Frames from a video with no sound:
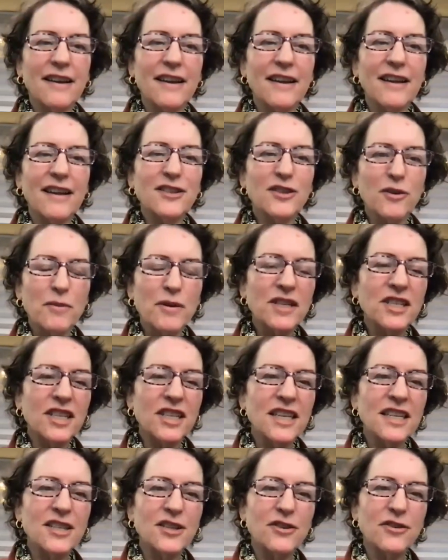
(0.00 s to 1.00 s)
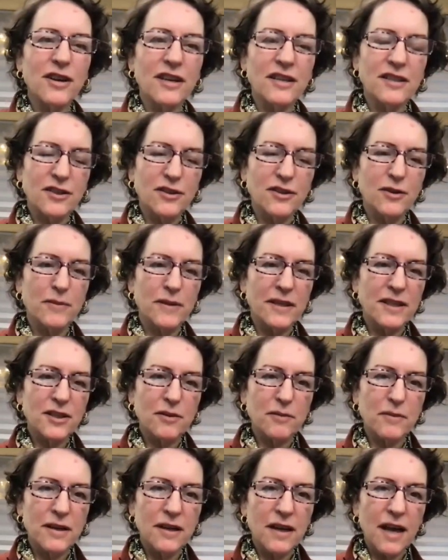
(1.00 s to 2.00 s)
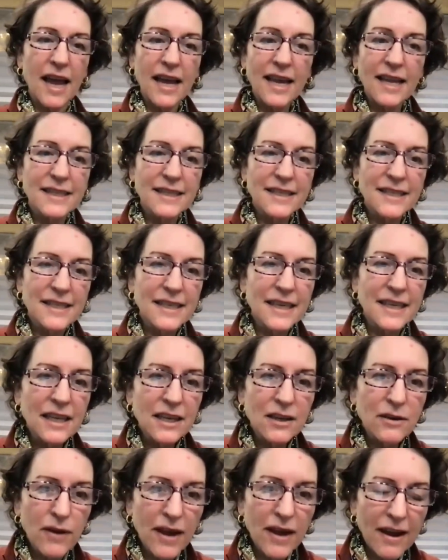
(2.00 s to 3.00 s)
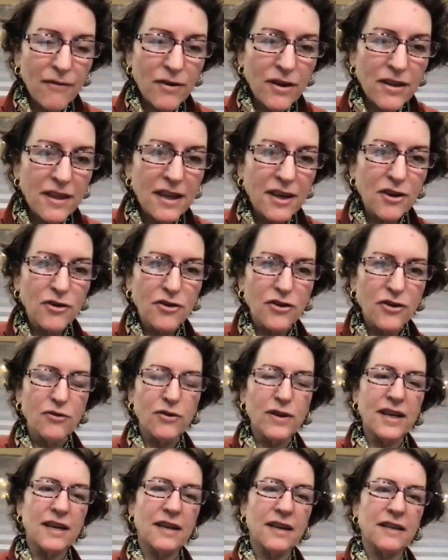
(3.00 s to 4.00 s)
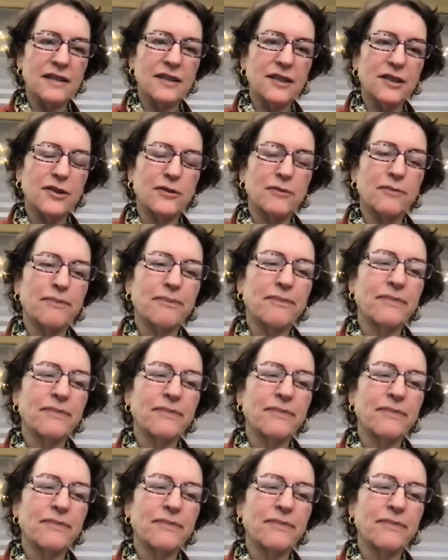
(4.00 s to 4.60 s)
It's much easier on Zoom. It's so much, I can see everything you're doing on Zoom.